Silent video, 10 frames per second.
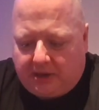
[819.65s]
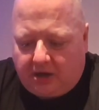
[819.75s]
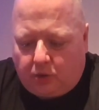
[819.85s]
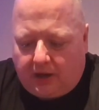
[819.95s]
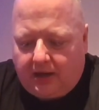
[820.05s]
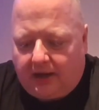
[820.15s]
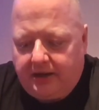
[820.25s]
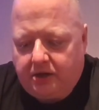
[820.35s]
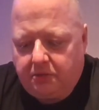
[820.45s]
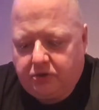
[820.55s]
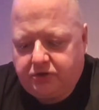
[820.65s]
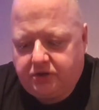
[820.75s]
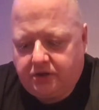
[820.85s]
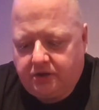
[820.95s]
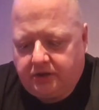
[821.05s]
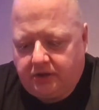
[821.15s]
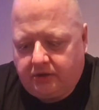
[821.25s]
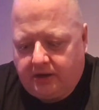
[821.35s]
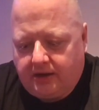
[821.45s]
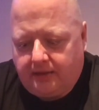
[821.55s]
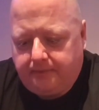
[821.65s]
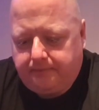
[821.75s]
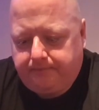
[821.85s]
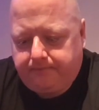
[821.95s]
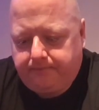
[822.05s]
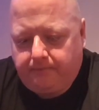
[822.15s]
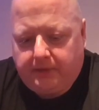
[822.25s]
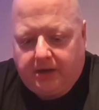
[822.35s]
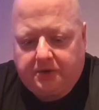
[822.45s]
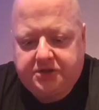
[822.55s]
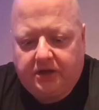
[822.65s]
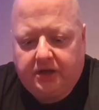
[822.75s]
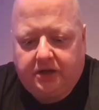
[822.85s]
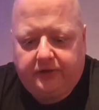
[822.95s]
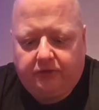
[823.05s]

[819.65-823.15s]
but I quite like them because they're made out of silicone.